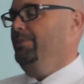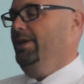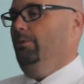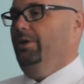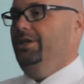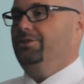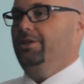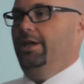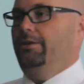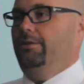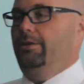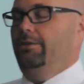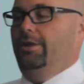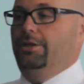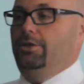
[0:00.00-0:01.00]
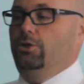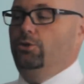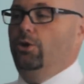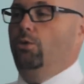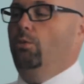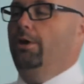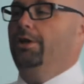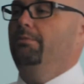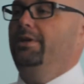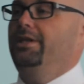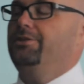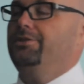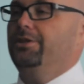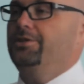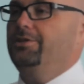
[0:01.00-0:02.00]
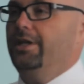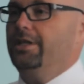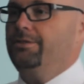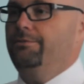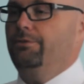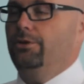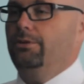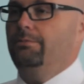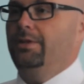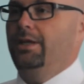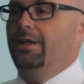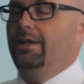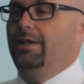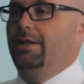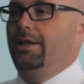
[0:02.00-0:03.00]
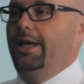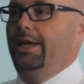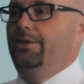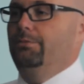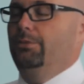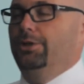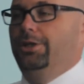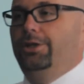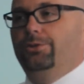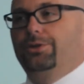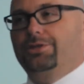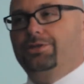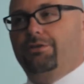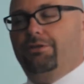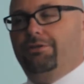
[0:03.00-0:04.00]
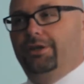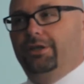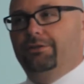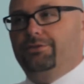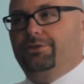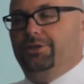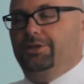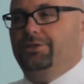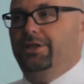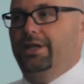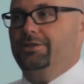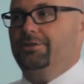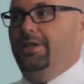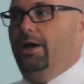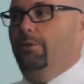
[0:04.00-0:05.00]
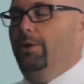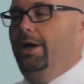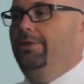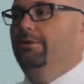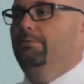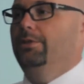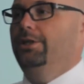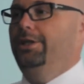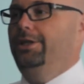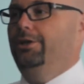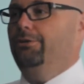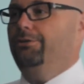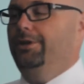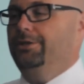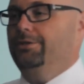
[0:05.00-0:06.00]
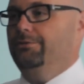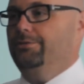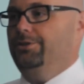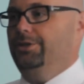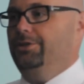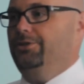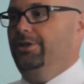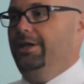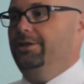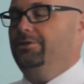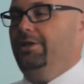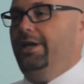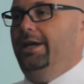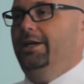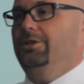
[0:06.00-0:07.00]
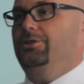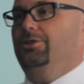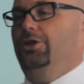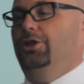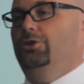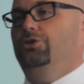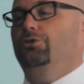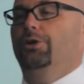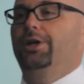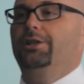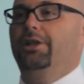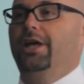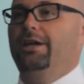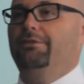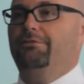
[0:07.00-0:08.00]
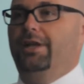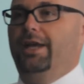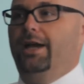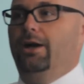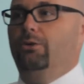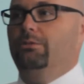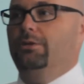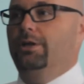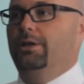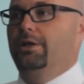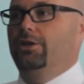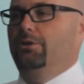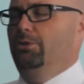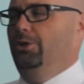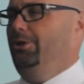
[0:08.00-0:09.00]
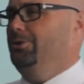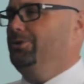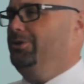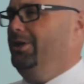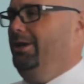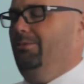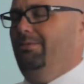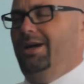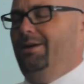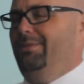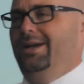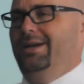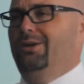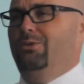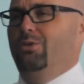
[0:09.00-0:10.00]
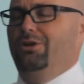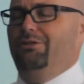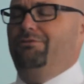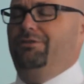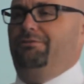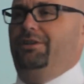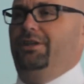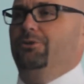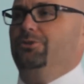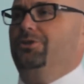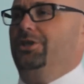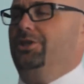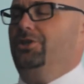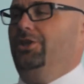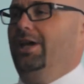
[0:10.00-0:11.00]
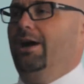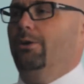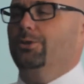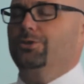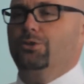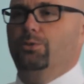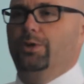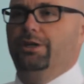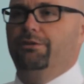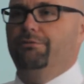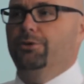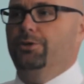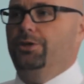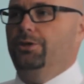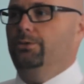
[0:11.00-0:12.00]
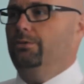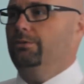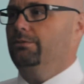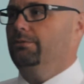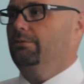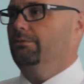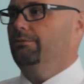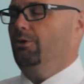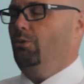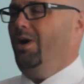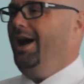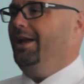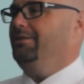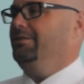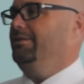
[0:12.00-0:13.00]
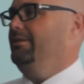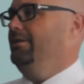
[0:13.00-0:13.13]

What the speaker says: And we say, then you don't want to be successful. And the millennial doesn't think of success that way. The millennial thinks of success as enjoying life now. The millennials say, I'm not going to work 50 or 60 hours a week for you. For what?